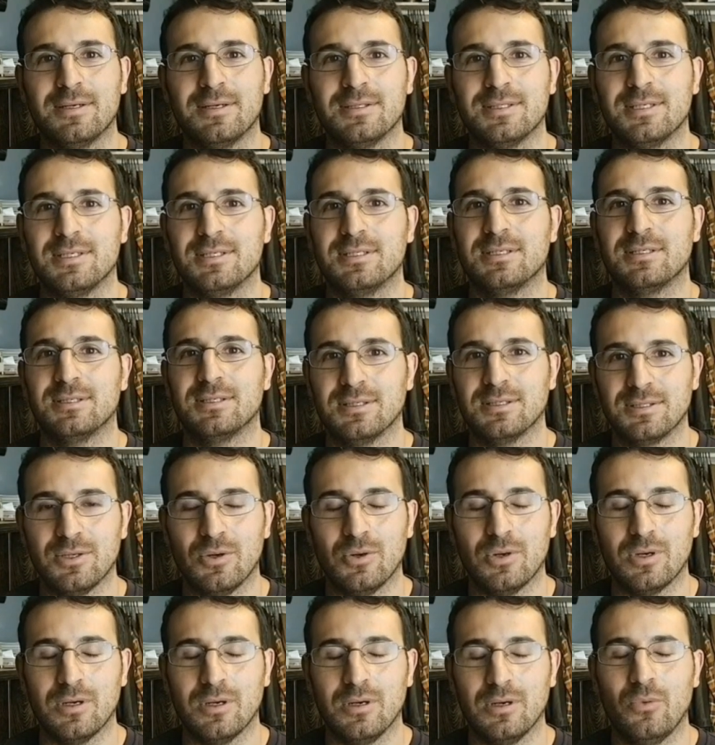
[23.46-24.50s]
This is
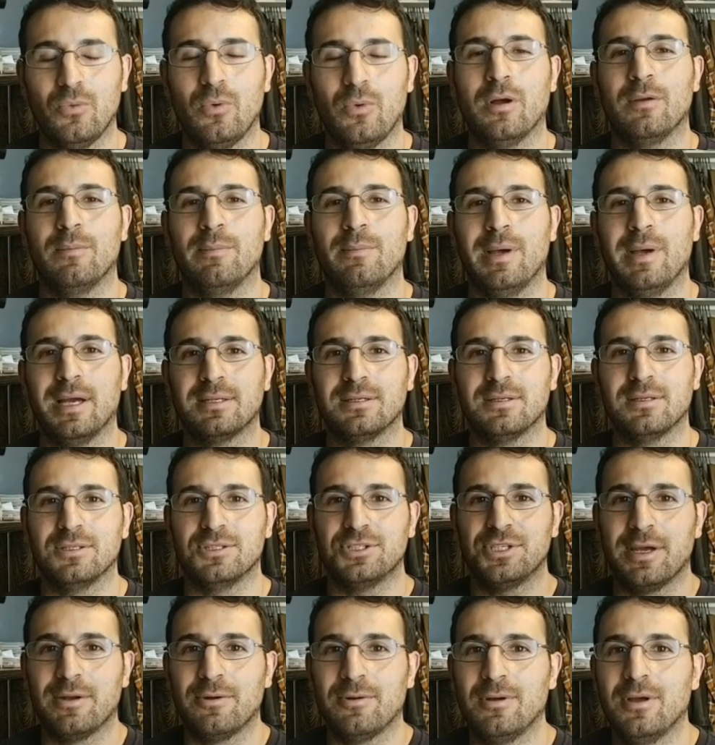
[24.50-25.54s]
Ahsoka. Welcome back to the
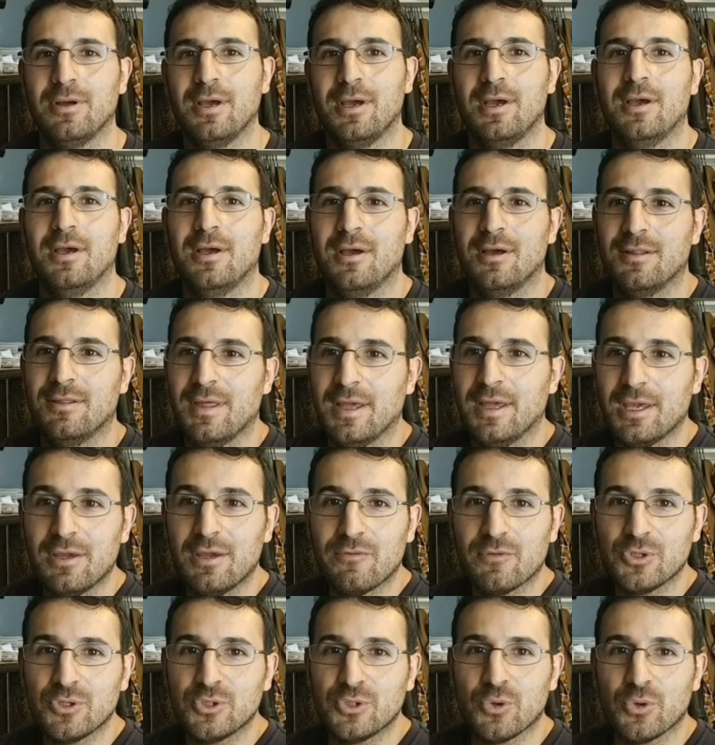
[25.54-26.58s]
channel. Thank you
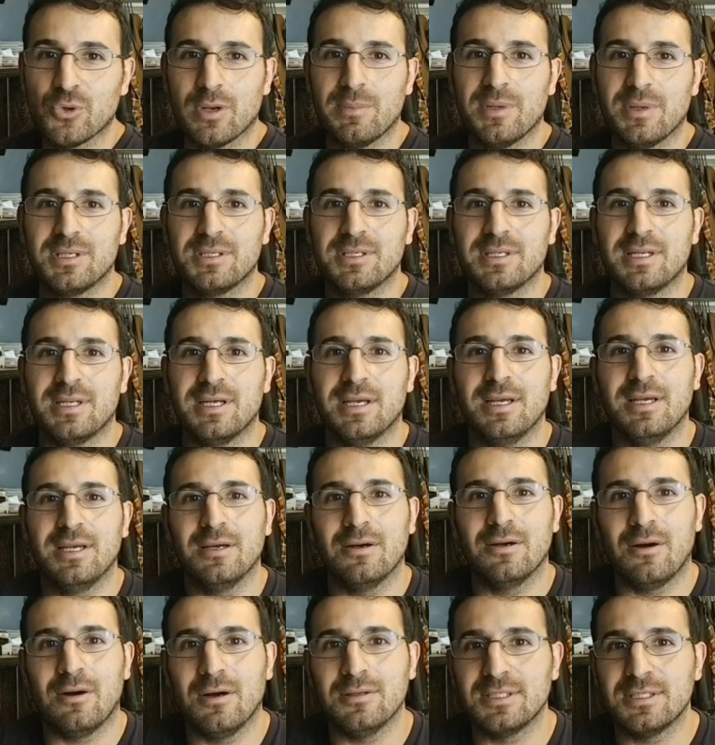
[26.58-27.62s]
for joining me today
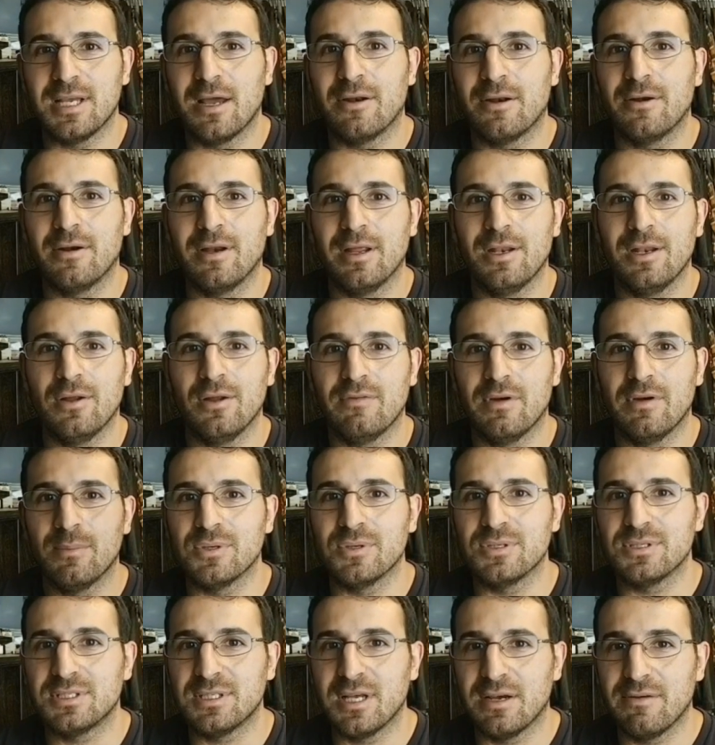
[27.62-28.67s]
on Saturday, November
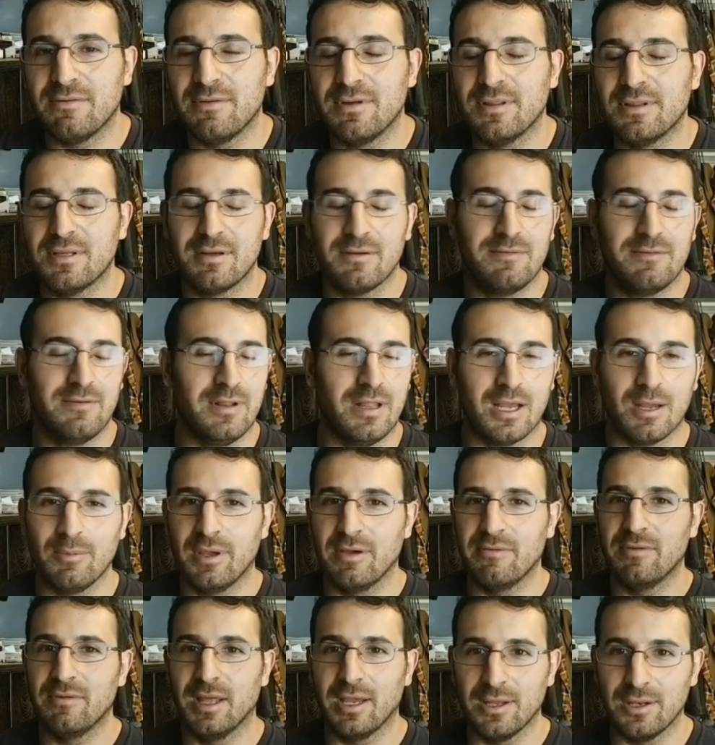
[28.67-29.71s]
7th. I feel like I'm
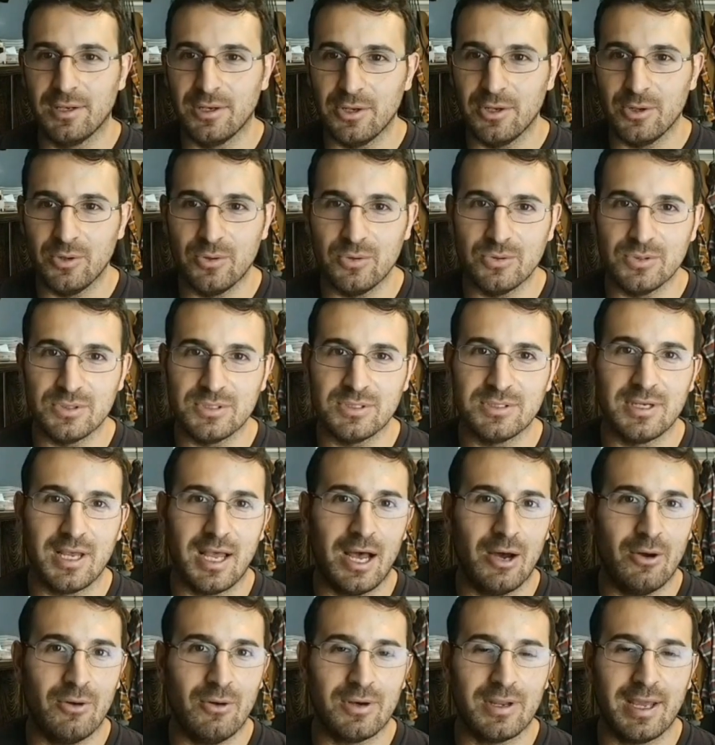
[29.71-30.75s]
giving like a news
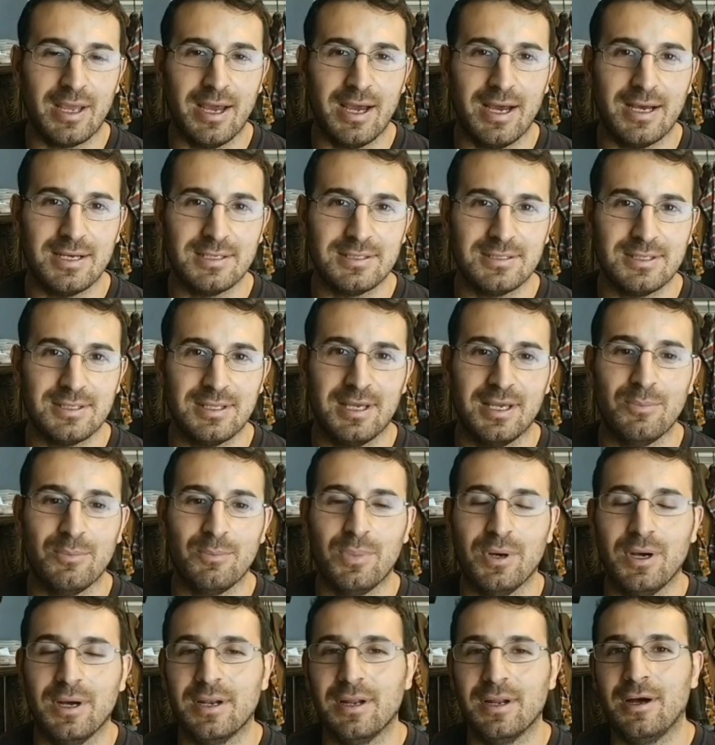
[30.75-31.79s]
outcast thing,
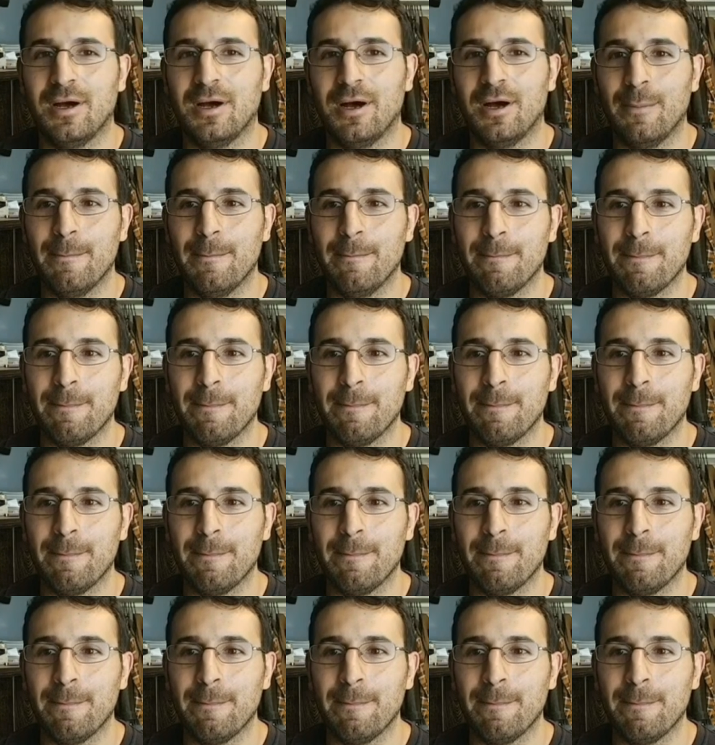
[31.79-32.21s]
but I've